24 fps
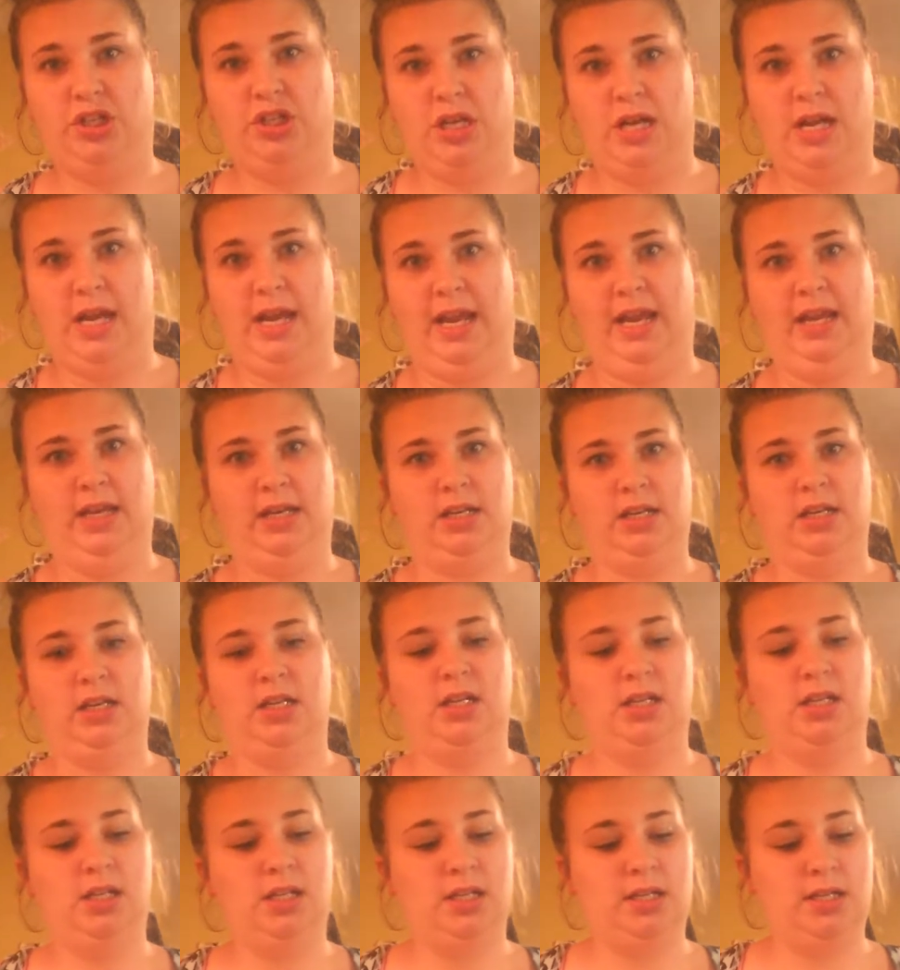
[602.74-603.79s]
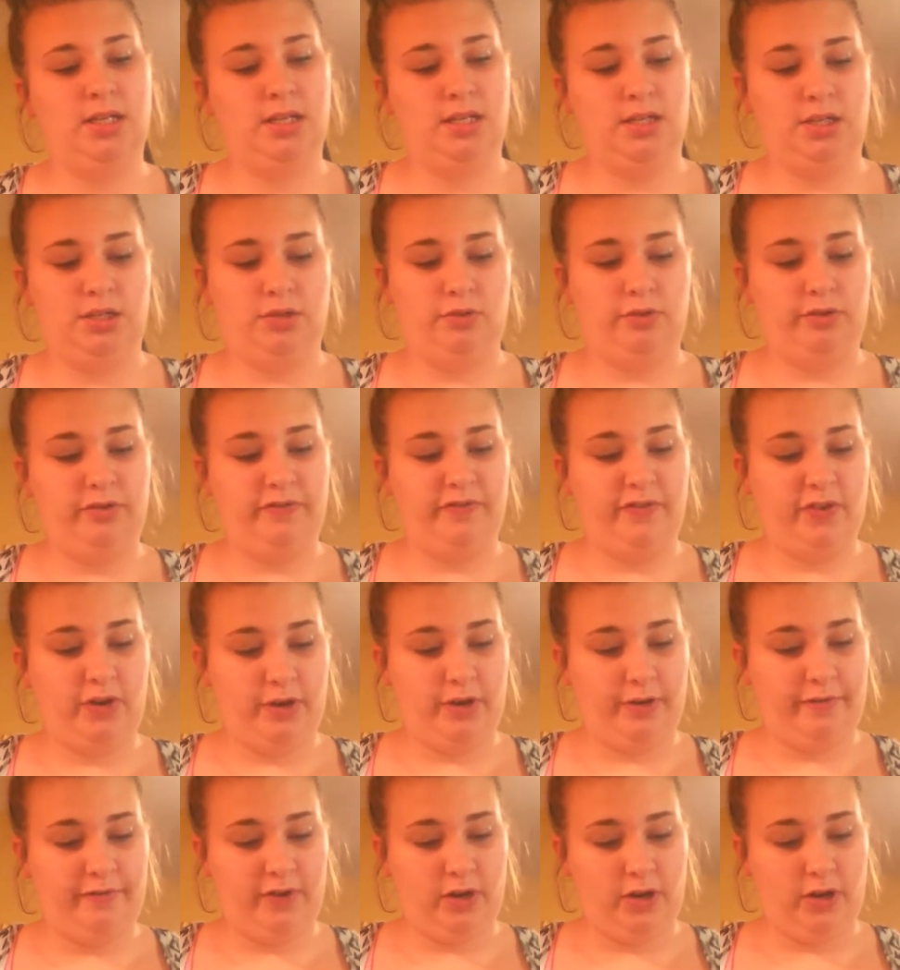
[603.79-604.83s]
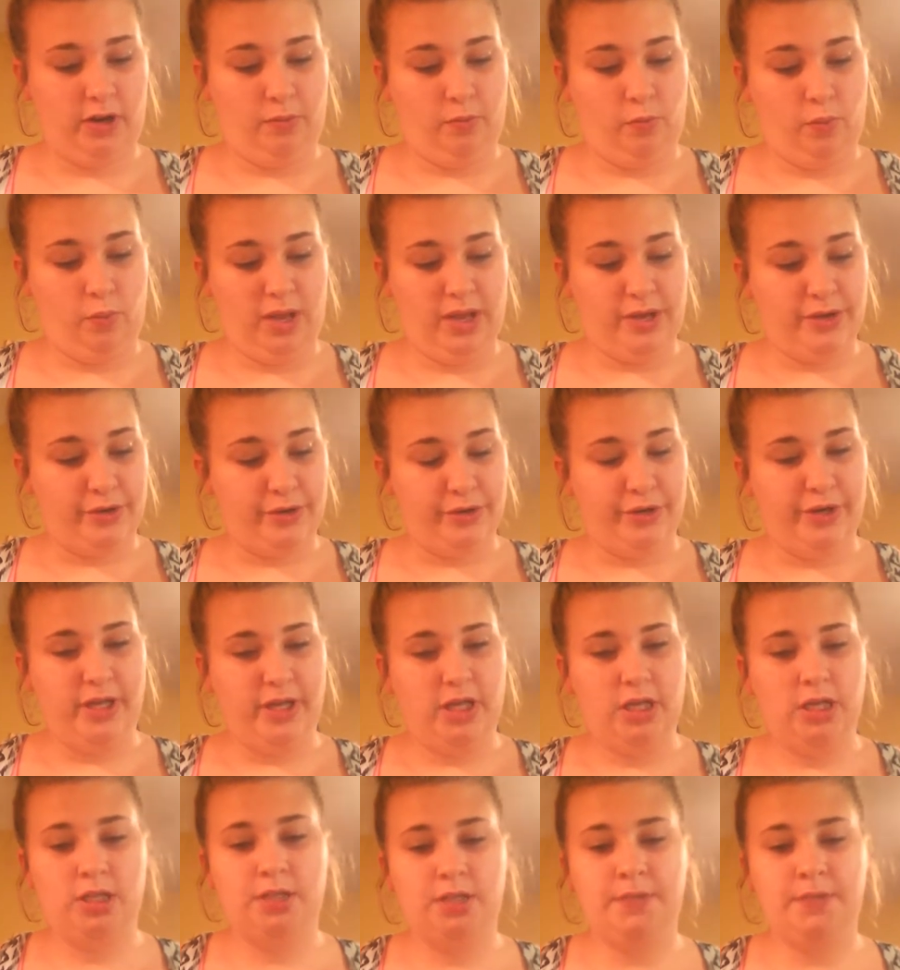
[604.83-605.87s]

shine. So it's very, very weird.